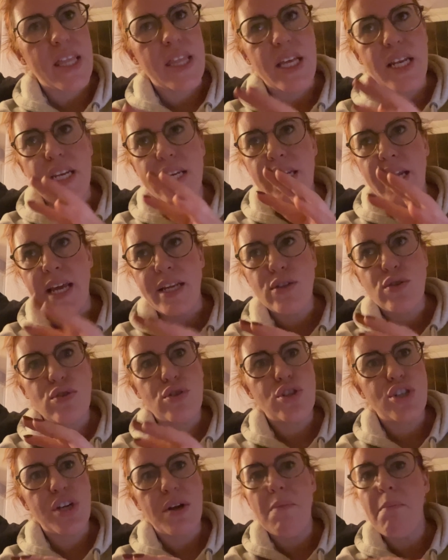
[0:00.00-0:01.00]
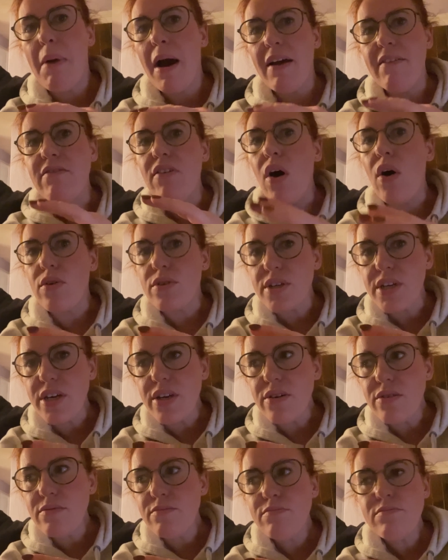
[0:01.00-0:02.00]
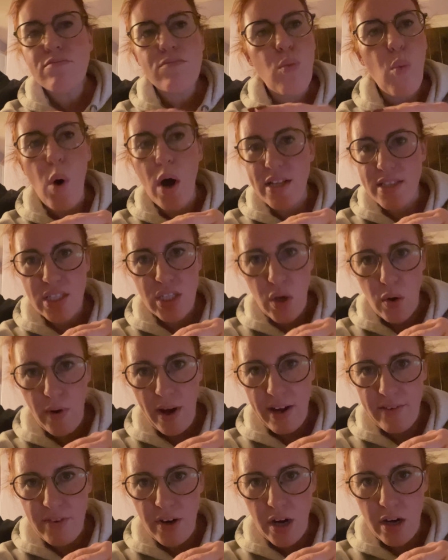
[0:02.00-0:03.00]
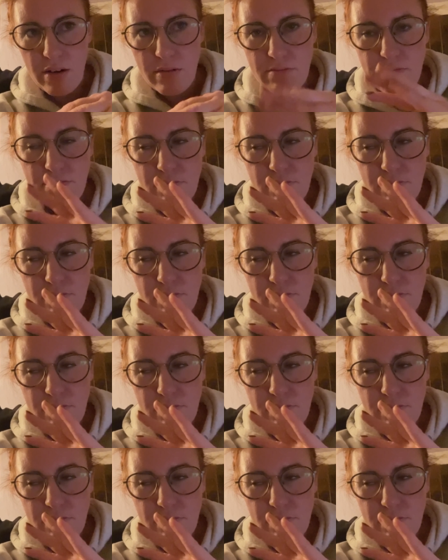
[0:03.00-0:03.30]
the nitrogen by volume whatsoever.